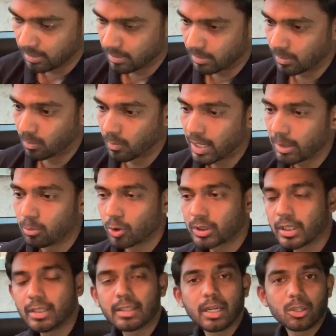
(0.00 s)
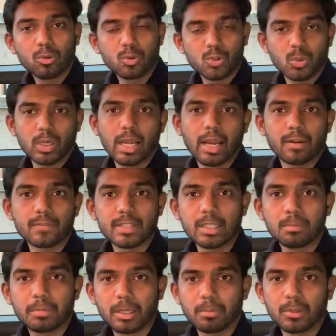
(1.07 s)
one more thing that usually I've
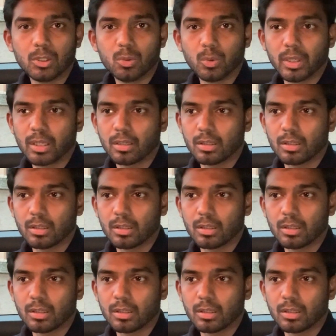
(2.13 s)
seen people doing